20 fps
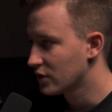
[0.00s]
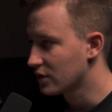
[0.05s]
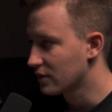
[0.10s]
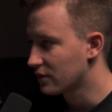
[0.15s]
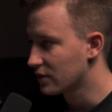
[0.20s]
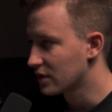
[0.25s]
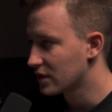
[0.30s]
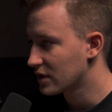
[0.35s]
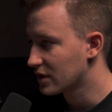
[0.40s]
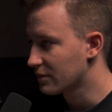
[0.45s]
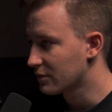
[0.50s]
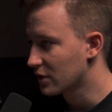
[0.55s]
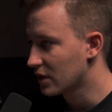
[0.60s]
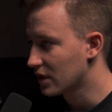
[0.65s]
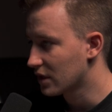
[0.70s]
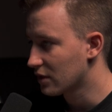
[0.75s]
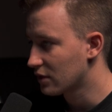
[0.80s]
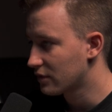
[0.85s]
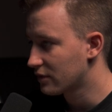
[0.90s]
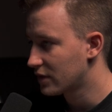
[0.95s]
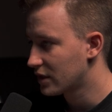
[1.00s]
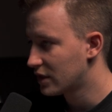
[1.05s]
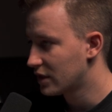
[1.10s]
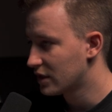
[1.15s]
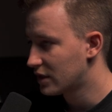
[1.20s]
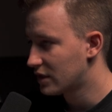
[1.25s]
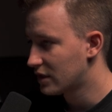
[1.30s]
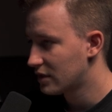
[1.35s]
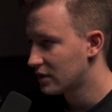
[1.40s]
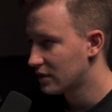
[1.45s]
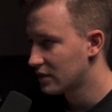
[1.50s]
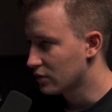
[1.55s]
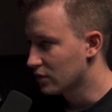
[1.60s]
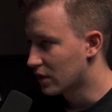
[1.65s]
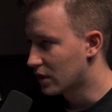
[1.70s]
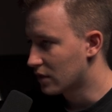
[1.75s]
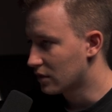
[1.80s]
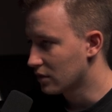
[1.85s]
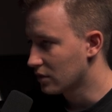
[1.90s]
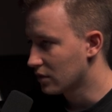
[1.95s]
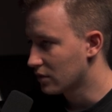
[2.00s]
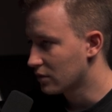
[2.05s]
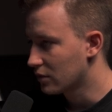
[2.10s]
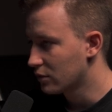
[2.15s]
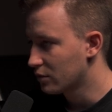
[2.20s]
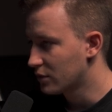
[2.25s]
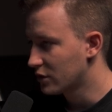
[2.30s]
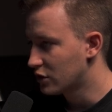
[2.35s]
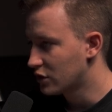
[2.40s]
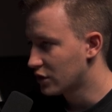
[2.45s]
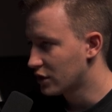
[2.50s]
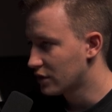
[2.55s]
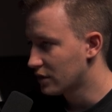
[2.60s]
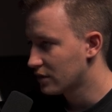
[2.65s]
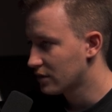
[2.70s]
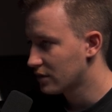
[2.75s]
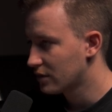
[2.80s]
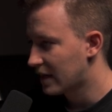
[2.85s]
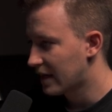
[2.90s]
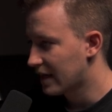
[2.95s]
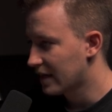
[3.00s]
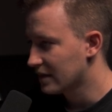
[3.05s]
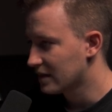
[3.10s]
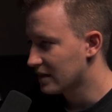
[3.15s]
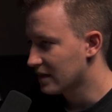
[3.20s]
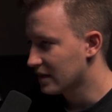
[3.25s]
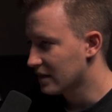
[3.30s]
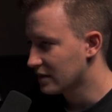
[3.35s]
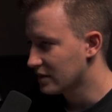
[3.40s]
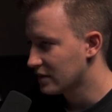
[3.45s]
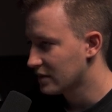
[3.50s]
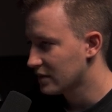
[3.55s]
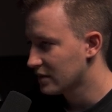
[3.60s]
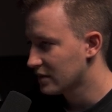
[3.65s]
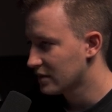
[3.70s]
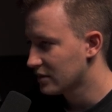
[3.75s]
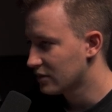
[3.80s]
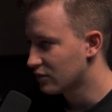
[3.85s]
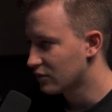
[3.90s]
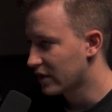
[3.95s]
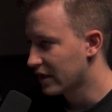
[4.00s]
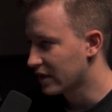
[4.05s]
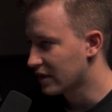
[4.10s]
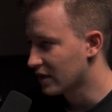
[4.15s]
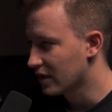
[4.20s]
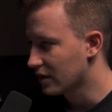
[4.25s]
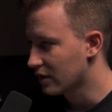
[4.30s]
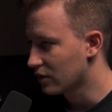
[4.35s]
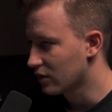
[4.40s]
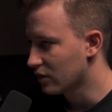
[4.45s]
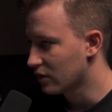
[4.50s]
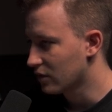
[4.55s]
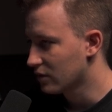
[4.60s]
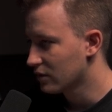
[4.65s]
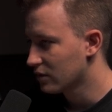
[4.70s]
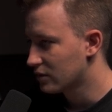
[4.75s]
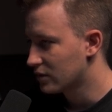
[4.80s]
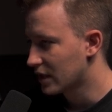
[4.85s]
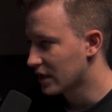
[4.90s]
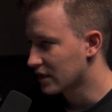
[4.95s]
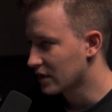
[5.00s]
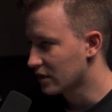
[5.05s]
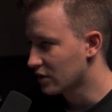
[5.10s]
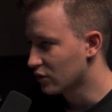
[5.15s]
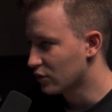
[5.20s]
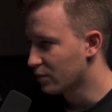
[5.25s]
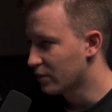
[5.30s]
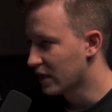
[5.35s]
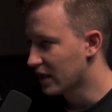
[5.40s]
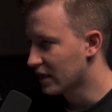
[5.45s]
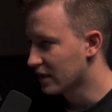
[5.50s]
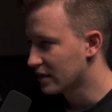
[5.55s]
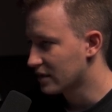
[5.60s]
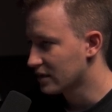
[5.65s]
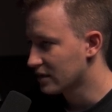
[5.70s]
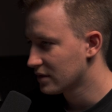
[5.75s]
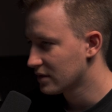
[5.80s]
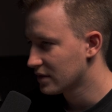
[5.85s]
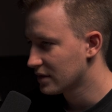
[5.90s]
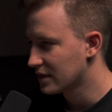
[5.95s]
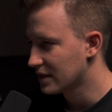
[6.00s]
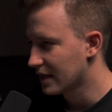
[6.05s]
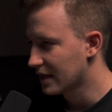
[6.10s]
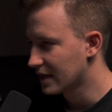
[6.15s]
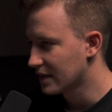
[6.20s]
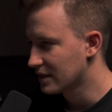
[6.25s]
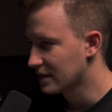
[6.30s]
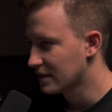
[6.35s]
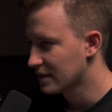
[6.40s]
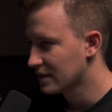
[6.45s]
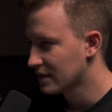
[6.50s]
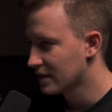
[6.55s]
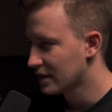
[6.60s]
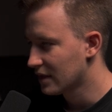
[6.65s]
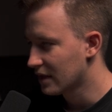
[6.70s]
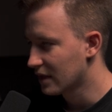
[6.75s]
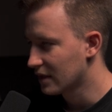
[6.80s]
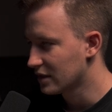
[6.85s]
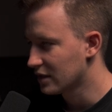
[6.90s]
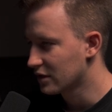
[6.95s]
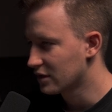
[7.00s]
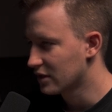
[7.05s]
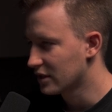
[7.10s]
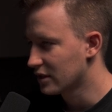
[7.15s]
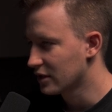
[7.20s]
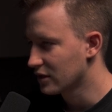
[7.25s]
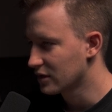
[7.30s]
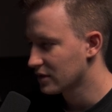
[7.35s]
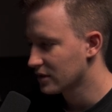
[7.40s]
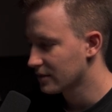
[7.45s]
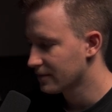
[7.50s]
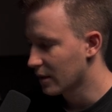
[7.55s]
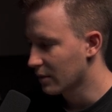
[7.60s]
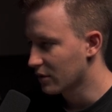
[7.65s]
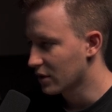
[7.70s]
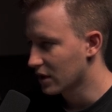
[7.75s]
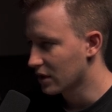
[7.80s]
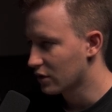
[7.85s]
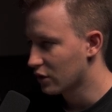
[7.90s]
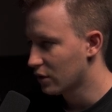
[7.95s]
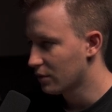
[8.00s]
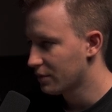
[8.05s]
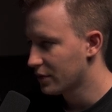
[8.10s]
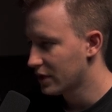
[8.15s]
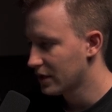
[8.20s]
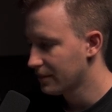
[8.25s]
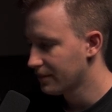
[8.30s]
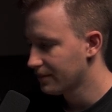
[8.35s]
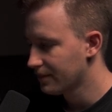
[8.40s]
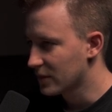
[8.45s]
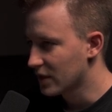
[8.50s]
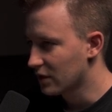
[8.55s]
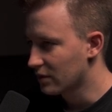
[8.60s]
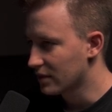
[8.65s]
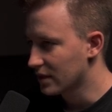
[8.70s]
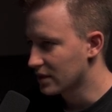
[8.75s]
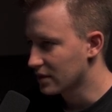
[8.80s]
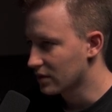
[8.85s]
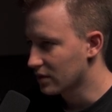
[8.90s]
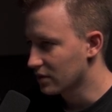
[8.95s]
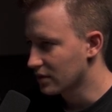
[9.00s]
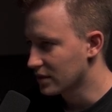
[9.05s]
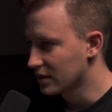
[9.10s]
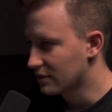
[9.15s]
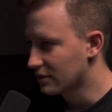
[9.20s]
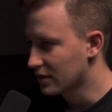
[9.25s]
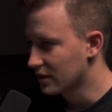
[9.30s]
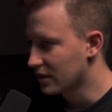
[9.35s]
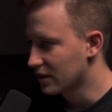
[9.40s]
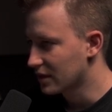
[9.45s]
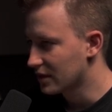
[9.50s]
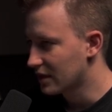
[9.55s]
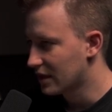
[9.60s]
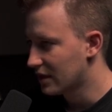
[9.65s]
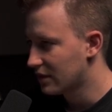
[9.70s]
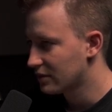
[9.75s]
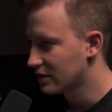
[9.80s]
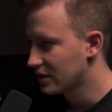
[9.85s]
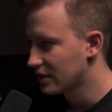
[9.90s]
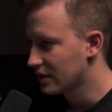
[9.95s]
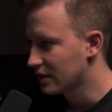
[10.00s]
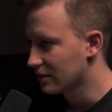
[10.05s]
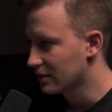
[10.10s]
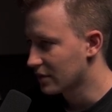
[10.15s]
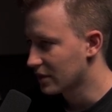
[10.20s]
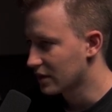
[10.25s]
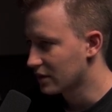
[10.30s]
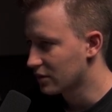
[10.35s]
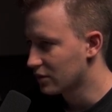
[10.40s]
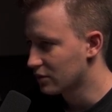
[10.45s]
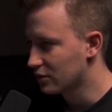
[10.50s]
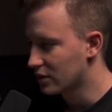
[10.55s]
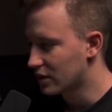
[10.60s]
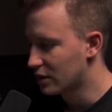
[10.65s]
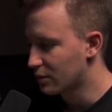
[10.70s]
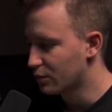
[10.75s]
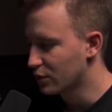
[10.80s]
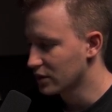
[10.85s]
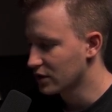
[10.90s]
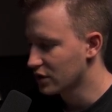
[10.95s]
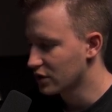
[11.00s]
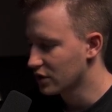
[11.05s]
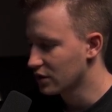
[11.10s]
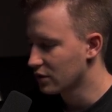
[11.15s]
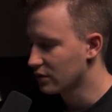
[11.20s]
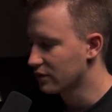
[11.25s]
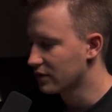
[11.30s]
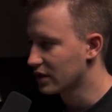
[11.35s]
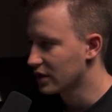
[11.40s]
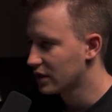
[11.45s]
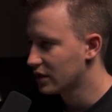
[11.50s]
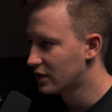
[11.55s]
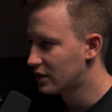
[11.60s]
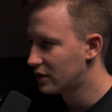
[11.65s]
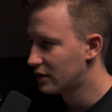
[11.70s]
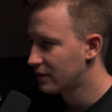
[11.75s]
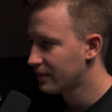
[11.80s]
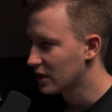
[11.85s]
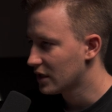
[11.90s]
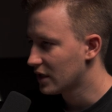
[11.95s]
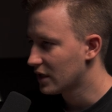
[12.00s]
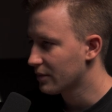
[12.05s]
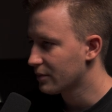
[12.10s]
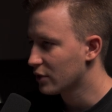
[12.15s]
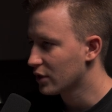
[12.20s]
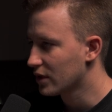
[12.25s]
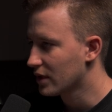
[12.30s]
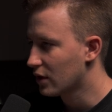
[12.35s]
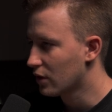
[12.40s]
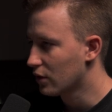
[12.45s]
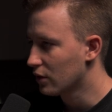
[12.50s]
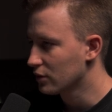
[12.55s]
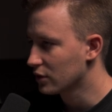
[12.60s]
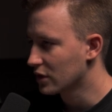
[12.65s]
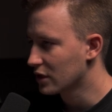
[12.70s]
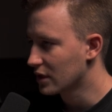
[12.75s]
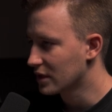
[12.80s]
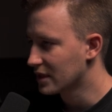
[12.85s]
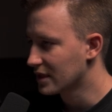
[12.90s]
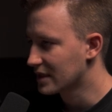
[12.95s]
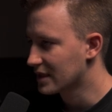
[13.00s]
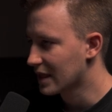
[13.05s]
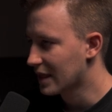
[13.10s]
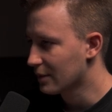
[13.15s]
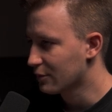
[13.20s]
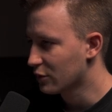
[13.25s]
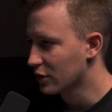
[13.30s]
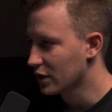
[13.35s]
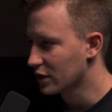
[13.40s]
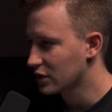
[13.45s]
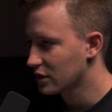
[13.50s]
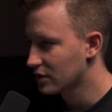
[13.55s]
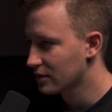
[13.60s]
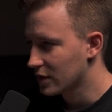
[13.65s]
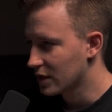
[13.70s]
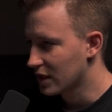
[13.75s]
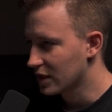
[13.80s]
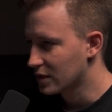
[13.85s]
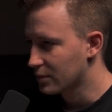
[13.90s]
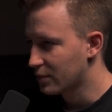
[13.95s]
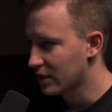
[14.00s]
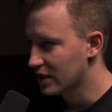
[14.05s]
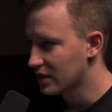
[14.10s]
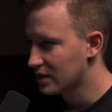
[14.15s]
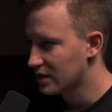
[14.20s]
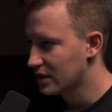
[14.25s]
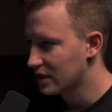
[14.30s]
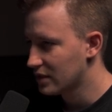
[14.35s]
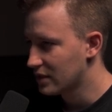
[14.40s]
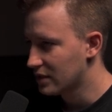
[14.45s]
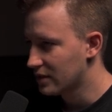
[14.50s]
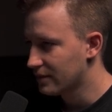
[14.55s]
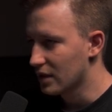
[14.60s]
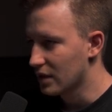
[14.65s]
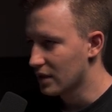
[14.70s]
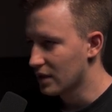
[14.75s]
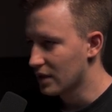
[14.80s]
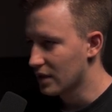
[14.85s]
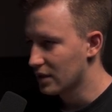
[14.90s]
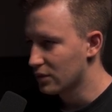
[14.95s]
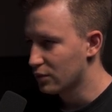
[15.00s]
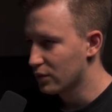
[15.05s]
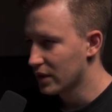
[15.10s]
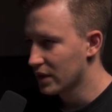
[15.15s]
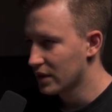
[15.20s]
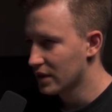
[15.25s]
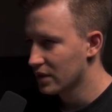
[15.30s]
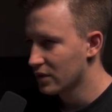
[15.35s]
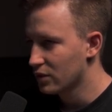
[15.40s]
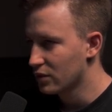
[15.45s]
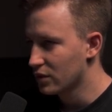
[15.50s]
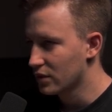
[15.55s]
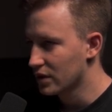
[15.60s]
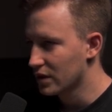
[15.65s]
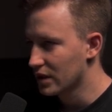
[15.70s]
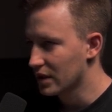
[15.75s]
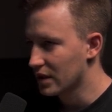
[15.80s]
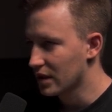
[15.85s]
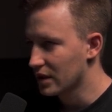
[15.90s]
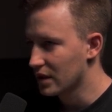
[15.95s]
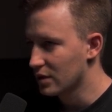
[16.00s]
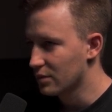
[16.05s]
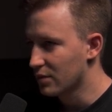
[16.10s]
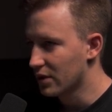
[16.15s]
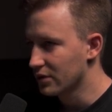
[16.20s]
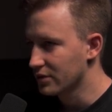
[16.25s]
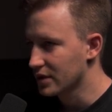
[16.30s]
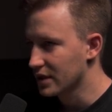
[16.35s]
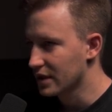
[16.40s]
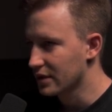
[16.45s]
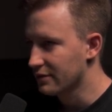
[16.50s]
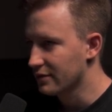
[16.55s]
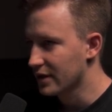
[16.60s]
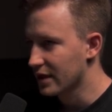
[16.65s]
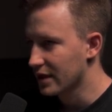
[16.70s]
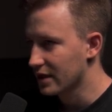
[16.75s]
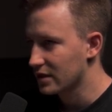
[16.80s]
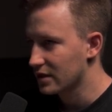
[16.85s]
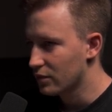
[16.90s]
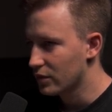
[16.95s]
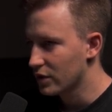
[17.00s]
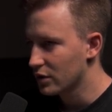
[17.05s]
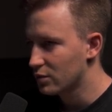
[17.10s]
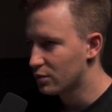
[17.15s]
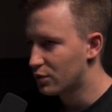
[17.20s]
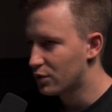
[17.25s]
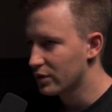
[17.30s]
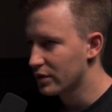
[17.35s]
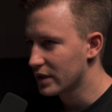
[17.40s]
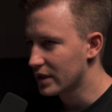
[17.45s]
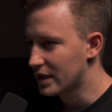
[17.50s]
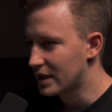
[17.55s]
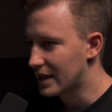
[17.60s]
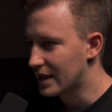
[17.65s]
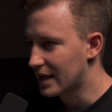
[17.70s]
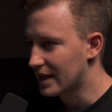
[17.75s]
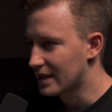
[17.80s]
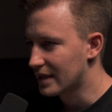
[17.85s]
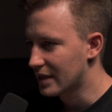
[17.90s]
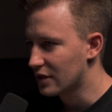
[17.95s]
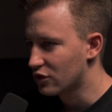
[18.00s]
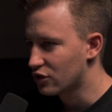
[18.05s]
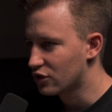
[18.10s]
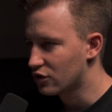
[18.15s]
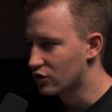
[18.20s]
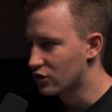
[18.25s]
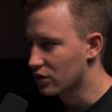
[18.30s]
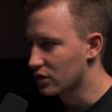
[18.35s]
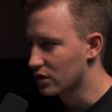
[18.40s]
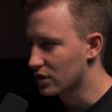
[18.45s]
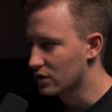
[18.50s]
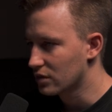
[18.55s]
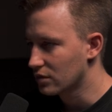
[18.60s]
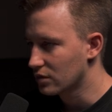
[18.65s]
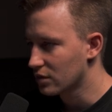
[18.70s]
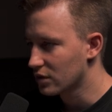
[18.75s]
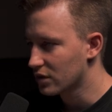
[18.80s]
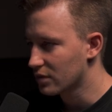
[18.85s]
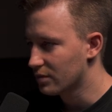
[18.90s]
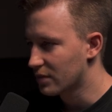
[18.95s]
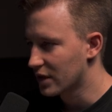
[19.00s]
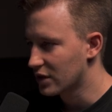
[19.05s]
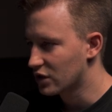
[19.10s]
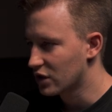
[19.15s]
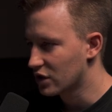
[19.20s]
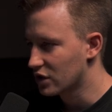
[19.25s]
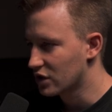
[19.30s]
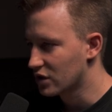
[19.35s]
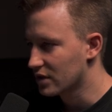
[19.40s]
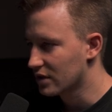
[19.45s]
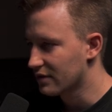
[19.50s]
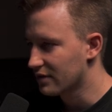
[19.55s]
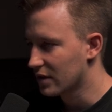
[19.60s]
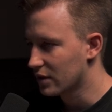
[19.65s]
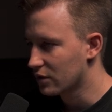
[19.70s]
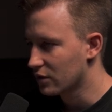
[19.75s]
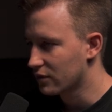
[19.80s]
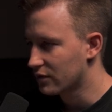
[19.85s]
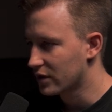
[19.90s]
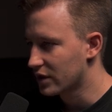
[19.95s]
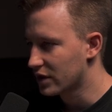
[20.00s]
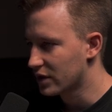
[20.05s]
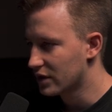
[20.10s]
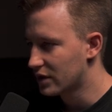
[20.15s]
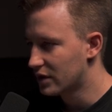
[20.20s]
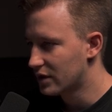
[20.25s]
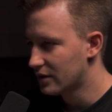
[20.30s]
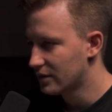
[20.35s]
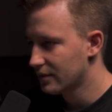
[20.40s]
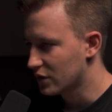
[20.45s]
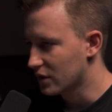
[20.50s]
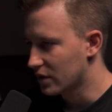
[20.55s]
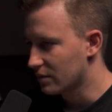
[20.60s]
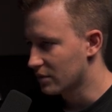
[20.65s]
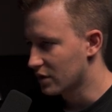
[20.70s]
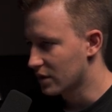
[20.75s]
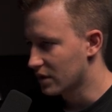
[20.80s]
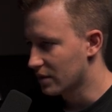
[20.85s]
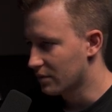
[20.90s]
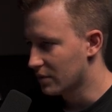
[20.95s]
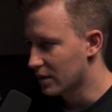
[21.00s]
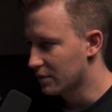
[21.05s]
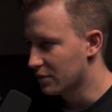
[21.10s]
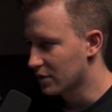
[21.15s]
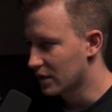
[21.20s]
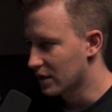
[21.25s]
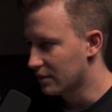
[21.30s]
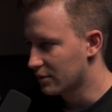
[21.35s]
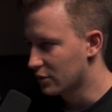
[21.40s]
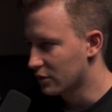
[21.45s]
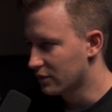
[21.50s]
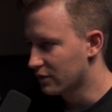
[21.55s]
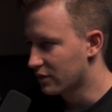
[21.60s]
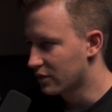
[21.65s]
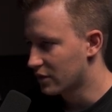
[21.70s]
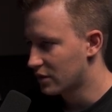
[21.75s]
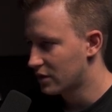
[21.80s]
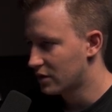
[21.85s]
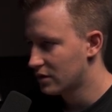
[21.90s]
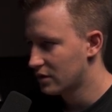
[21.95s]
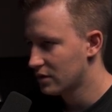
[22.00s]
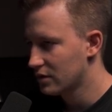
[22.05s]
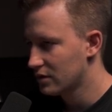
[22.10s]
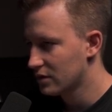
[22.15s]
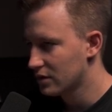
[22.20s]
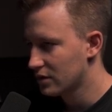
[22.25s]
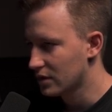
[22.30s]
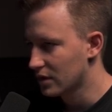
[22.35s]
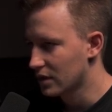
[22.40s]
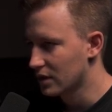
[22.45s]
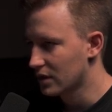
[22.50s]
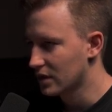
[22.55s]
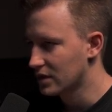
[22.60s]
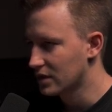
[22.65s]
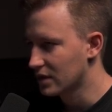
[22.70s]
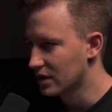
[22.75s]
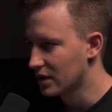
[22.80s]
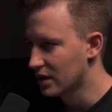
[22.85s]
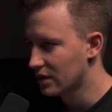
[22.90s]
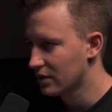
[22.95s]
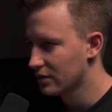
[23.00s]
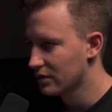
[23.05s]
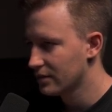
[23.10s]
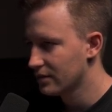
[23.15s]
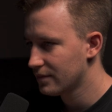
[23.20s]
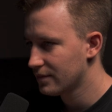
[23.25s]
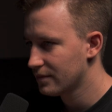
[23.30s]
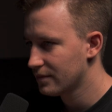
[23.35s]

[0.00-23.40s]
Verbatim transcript: So for this, I'm gonna head over here to our logo BG, content, rectangle, rectangle path, size, and here it is. I'm gonna copy, now let's close everything down. I'm gonna go to our position over here and I'm gonna alt click the stopwatch. Let's paste it and that way we're gonna get that bouncing effect. We could probably get a stronger look by changing the value over here. So I'm gonna bump it up to four. Let's see now.